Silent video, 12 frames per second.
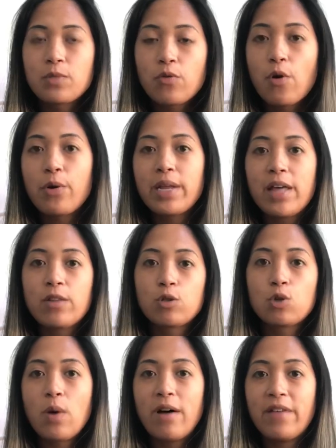throw together
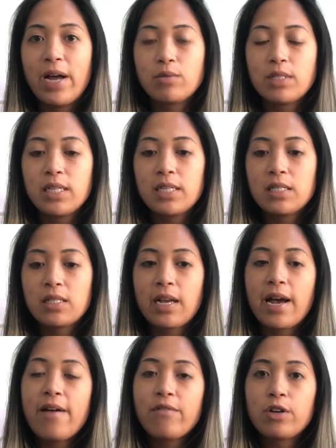12 ounces. Like,
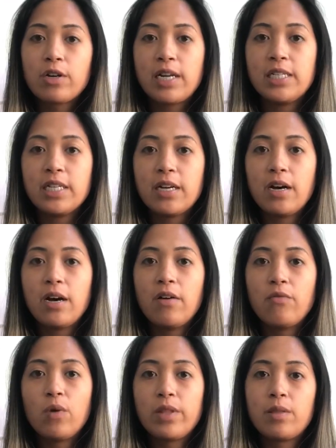I have a good idea
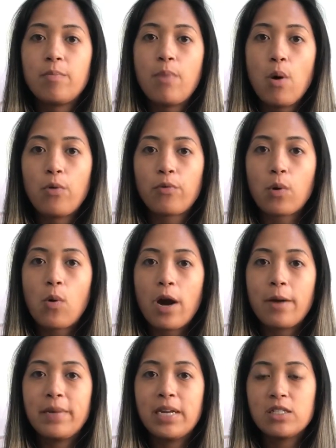of what the bone
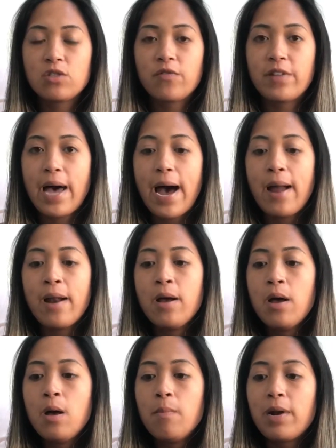requirement is for that,
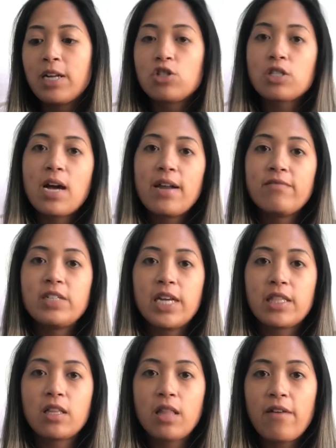but I just kind of
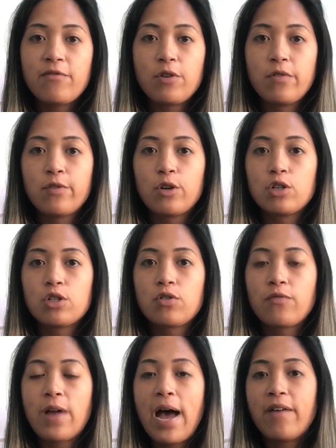take the leftovers
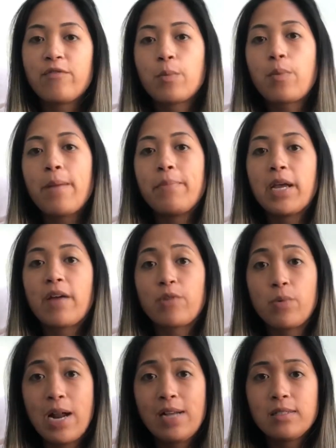after prepping
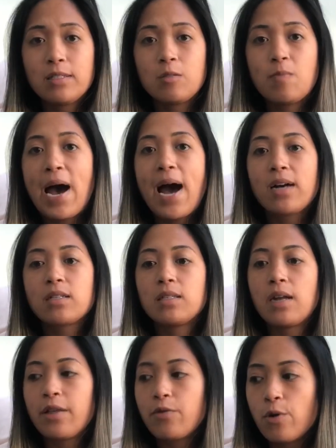everyone else's packs
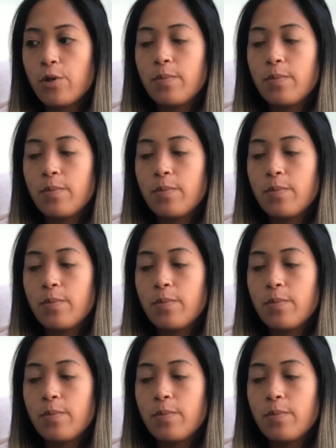and I throw